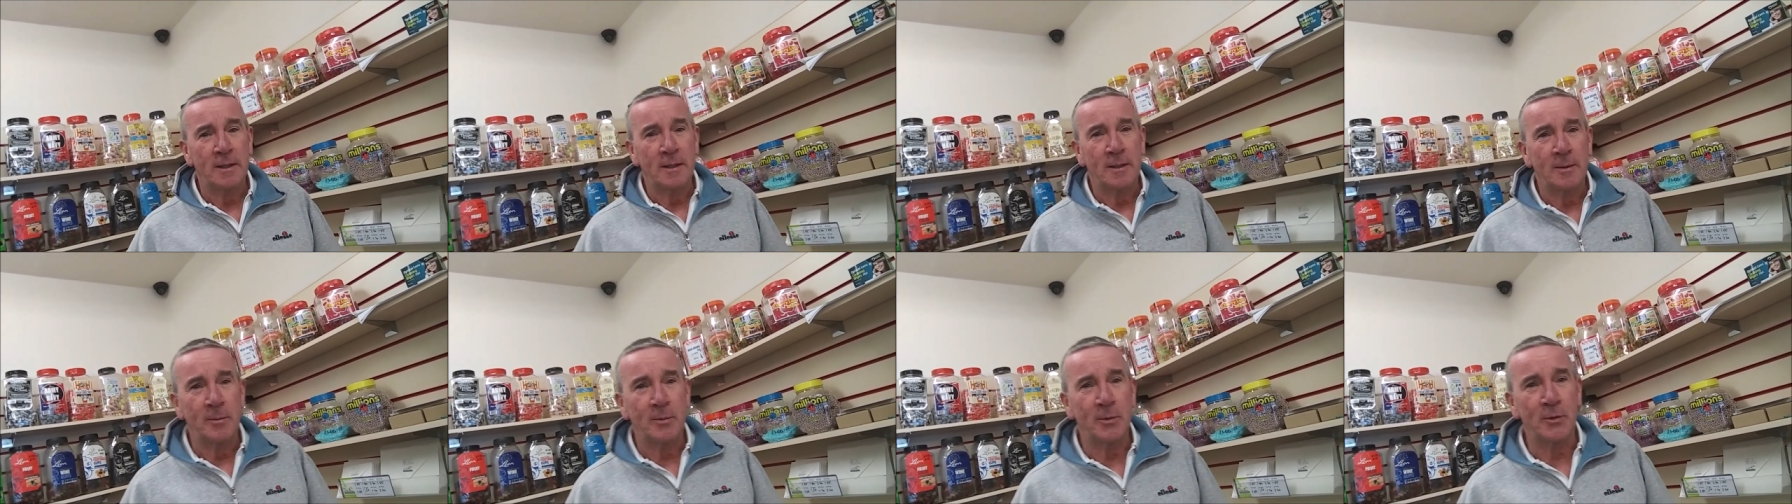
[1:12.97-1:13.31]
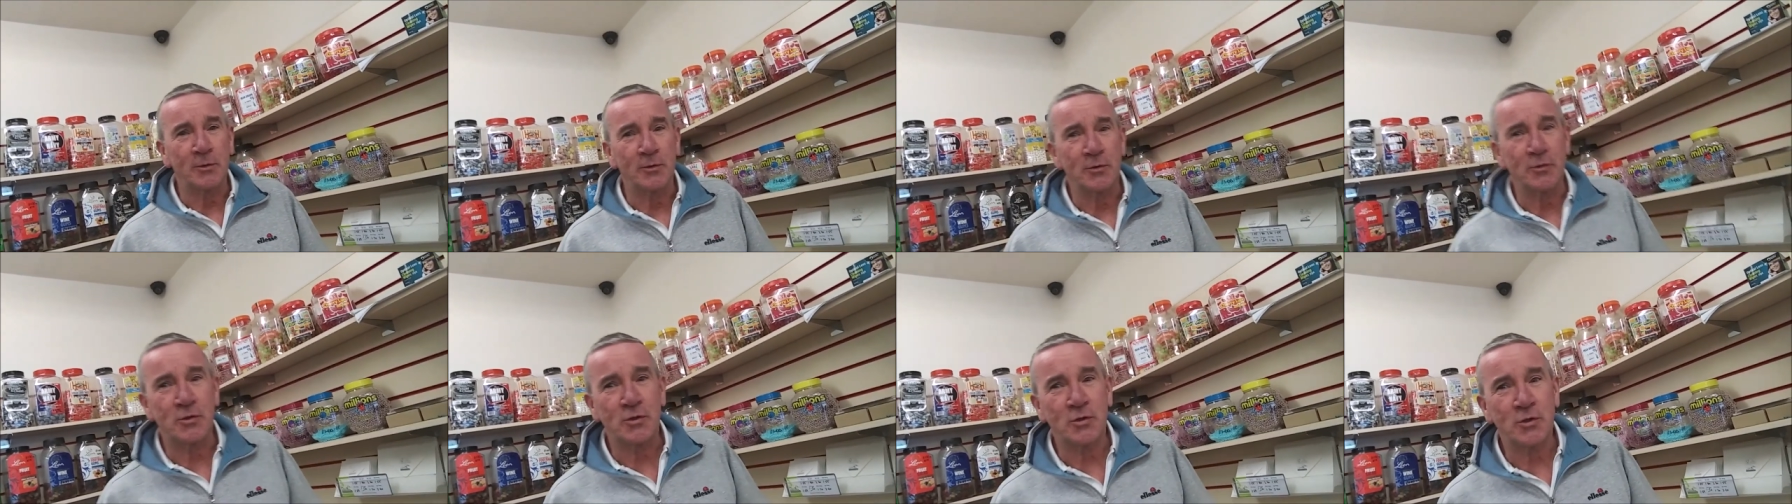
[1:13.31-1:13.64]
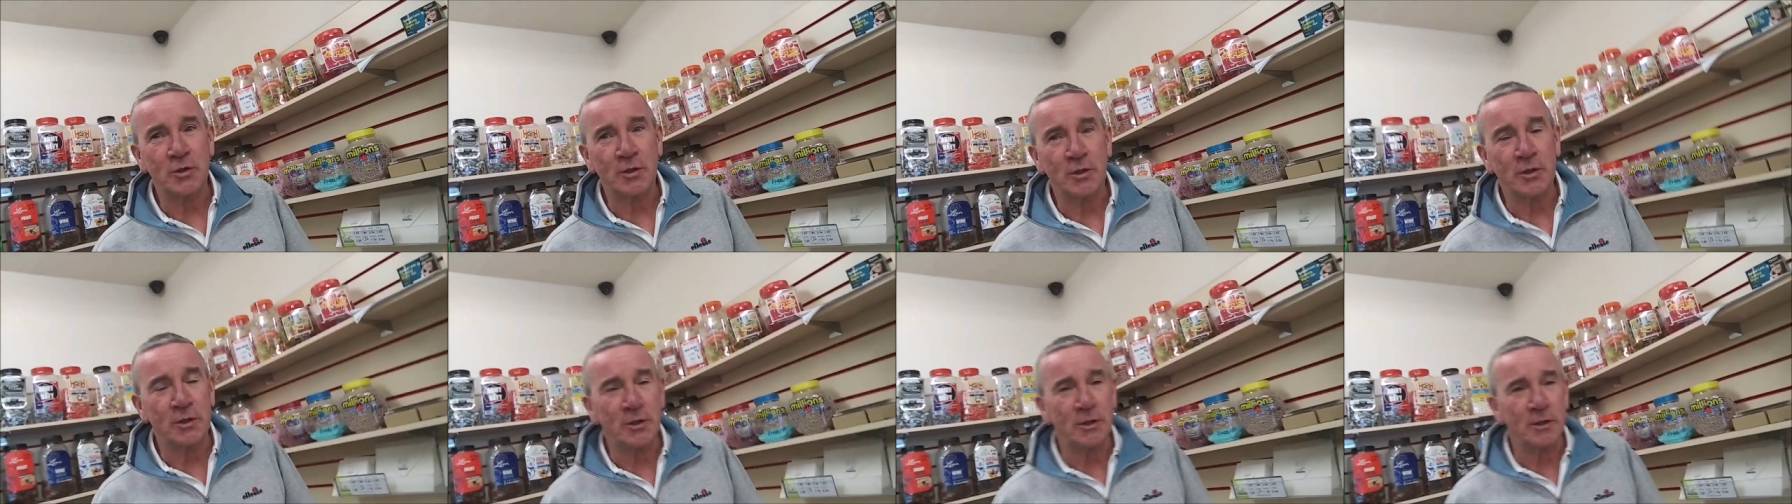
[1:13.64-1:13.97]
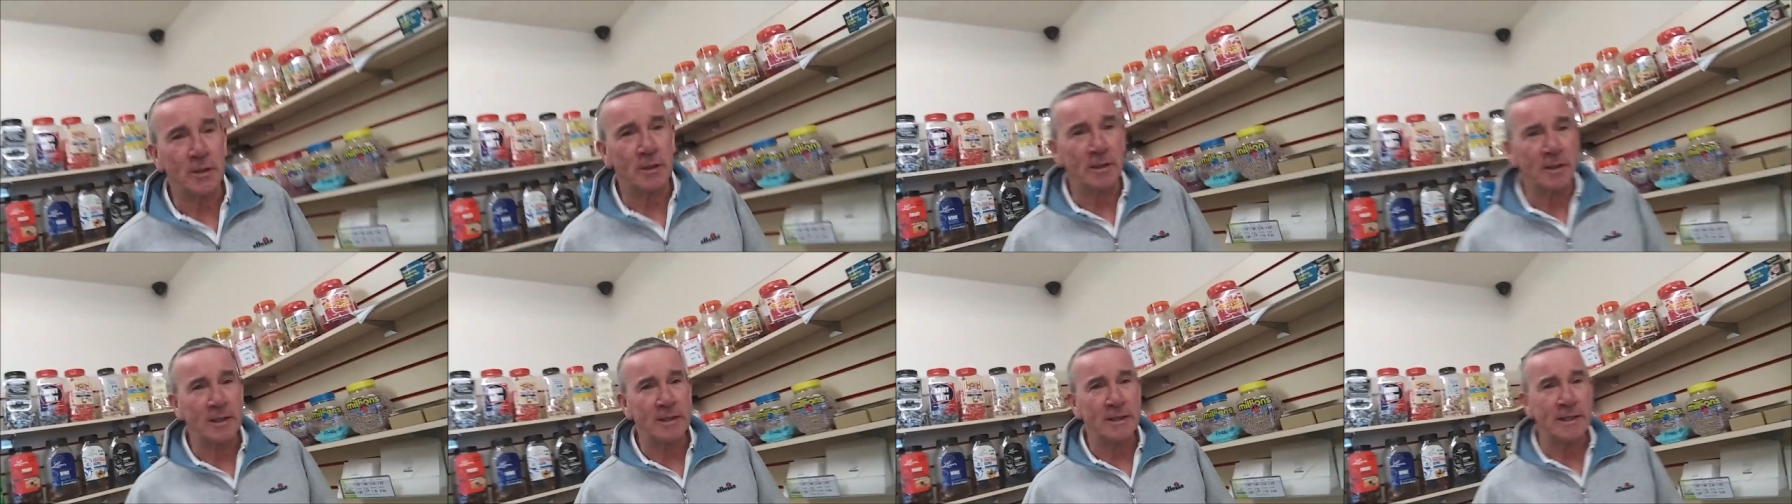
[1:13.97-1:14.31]
But uh,
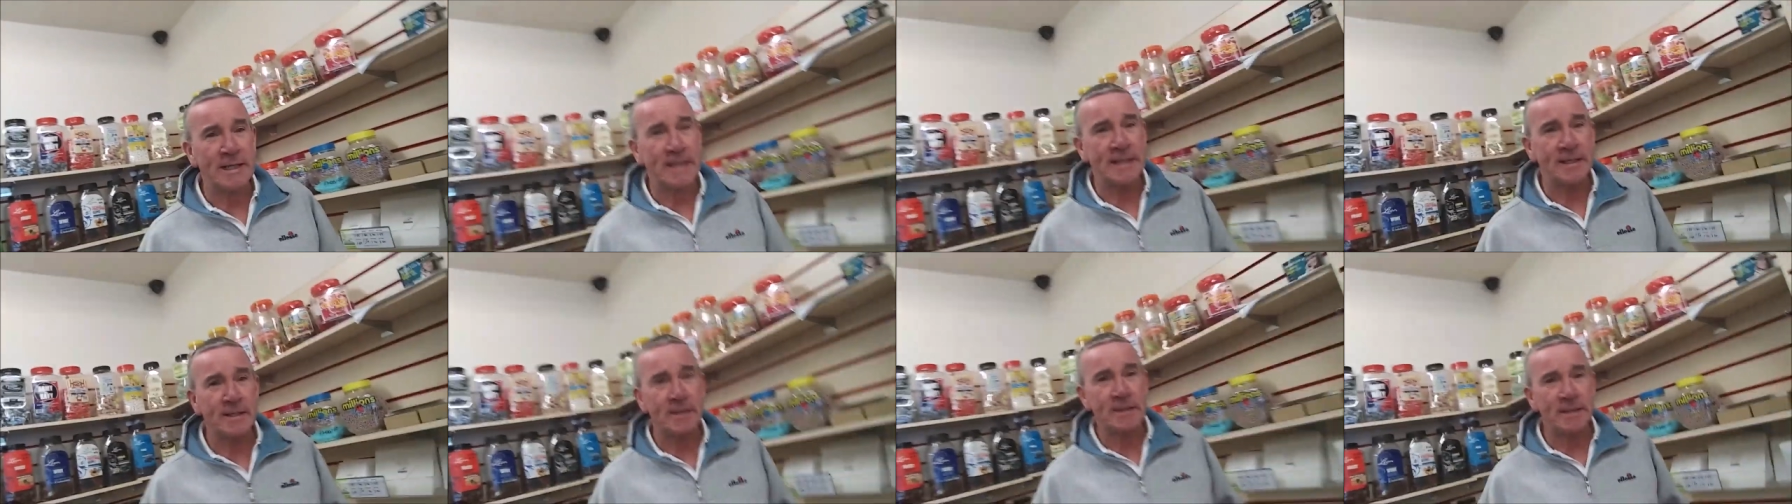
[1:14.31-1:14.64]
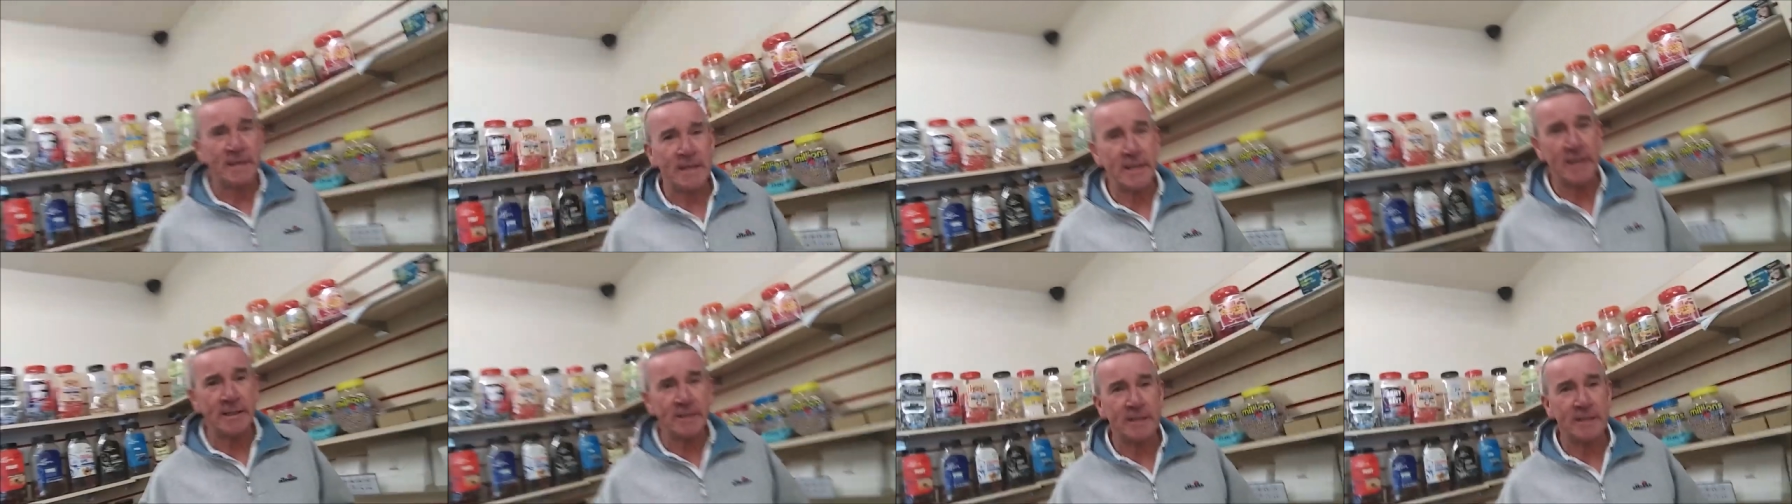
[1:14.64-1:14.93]
at the end of the day,